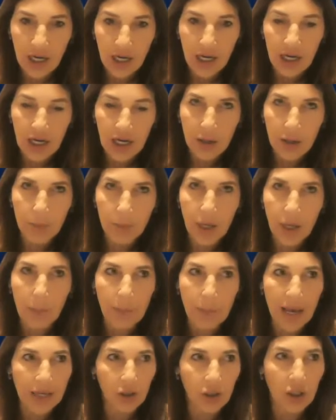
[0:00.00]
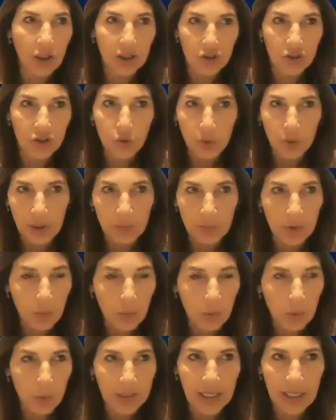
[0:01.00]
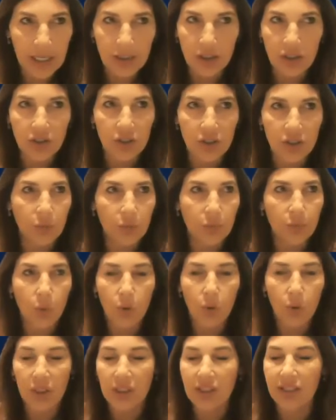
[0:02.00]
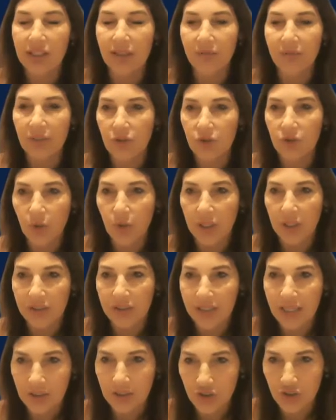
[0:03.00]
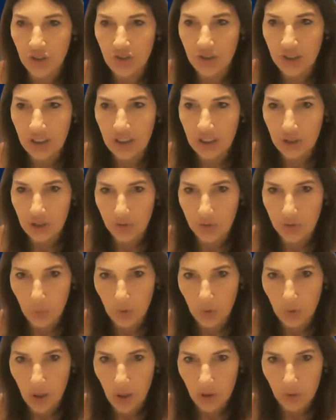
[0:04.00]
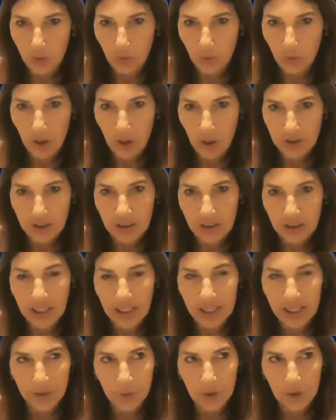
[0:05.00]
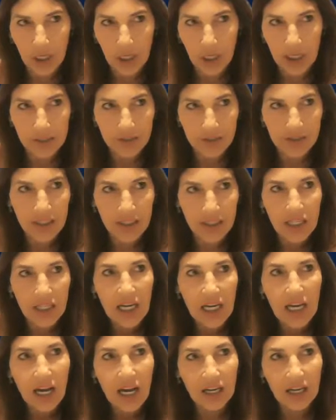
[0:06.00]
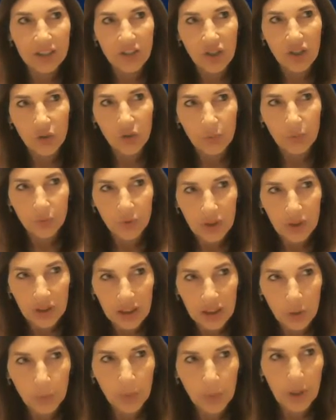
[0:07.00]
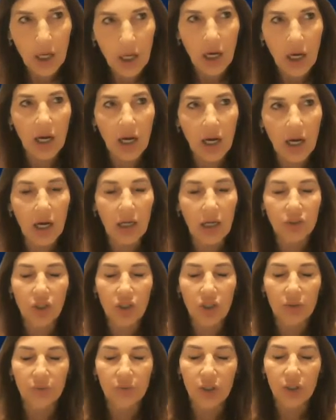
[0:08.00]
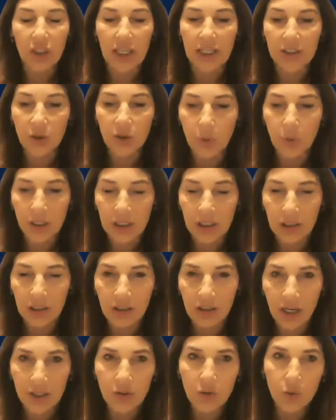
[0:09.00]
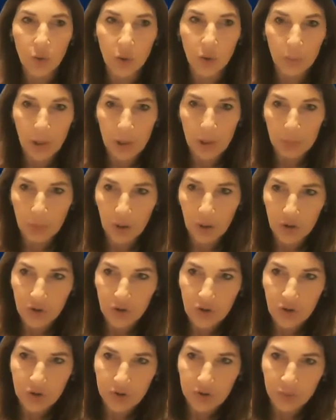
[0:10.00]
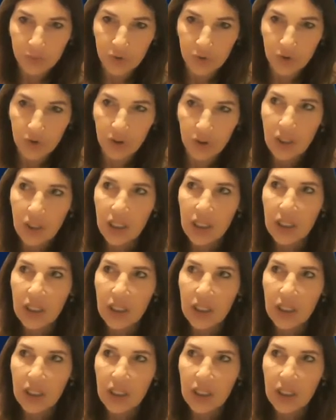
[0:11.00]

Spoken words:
back on a treadmill where we had to do 4 to 7 transactions a year that were all cross collateralized. I'd known Philippe Tardival and Greg Klein, who are my partners, for